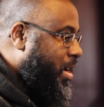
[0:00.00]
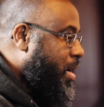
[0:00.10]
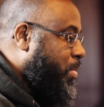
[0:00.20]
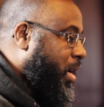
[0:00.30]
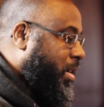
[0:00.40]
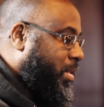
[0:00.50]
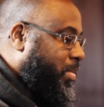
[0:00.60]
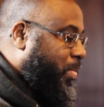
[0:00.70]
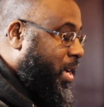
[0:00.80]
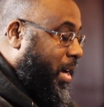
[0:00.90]
Mm-hmm. But
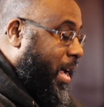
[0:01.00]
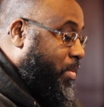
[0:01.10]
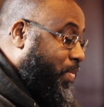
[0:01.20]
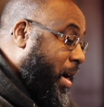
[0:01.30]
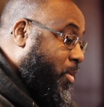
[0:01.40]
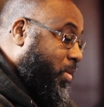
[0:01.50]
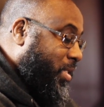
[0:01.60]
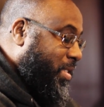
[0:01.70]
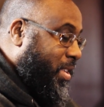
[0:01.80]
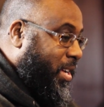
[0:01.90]
yeah, that
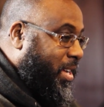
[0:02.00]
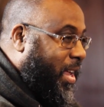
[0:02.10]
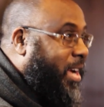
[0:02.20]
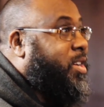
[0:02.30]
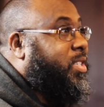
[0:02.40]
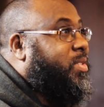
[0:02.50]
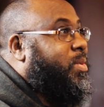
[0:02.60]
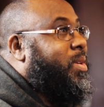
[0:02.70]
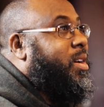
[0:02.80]
was the thing. Like, cause.